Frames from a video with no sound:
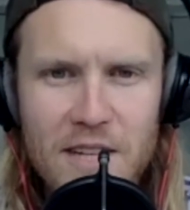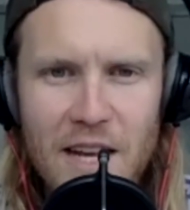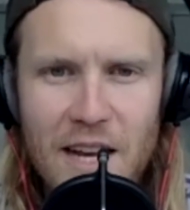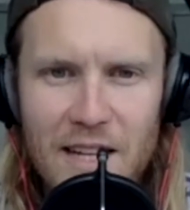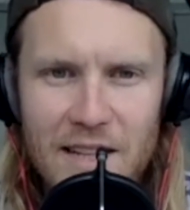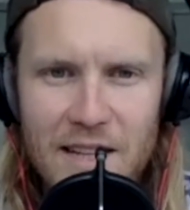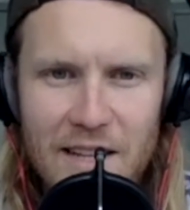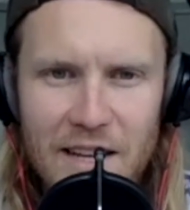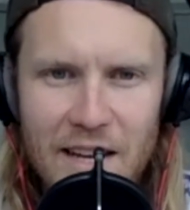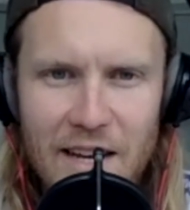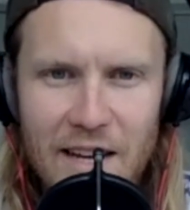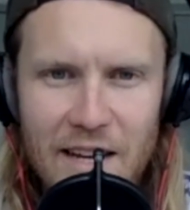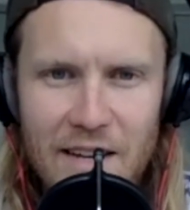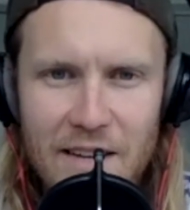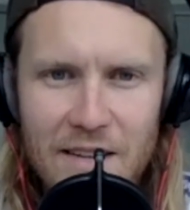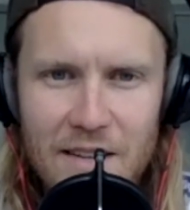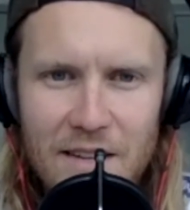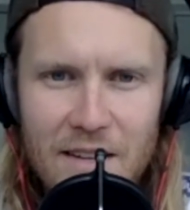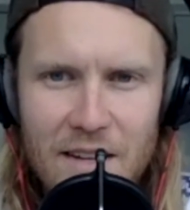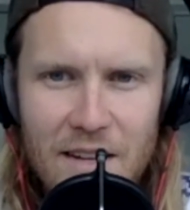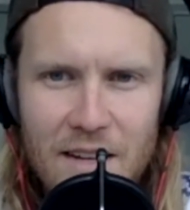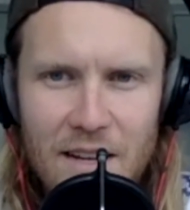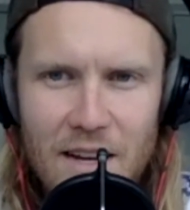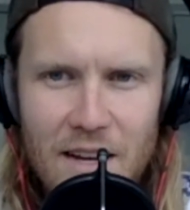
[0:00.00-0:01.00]
down there.
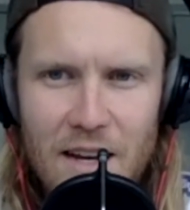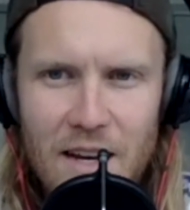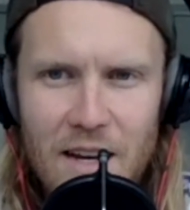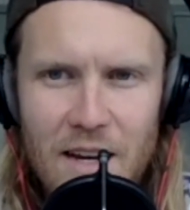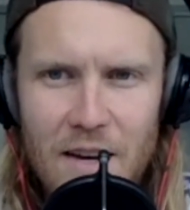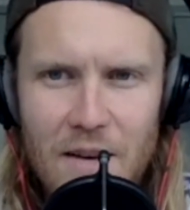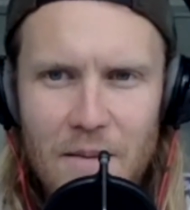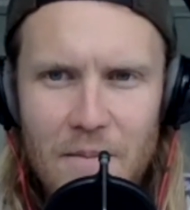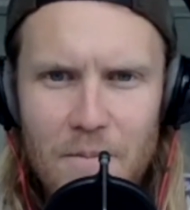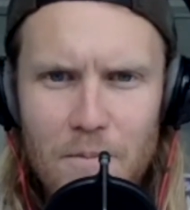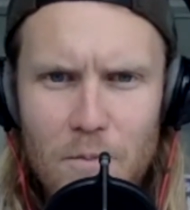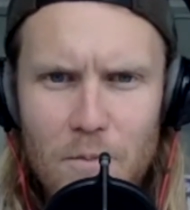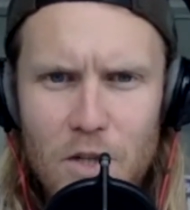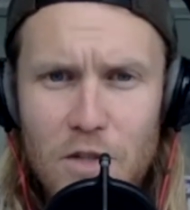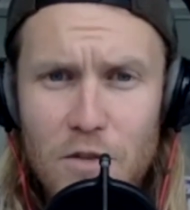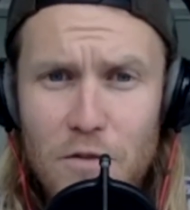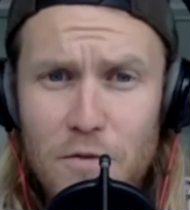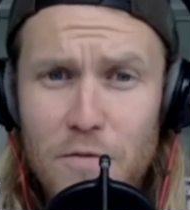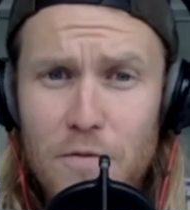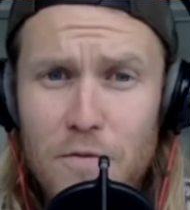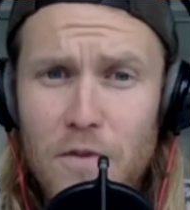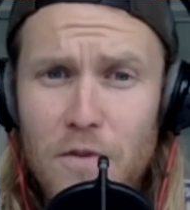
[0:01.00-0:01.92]
which are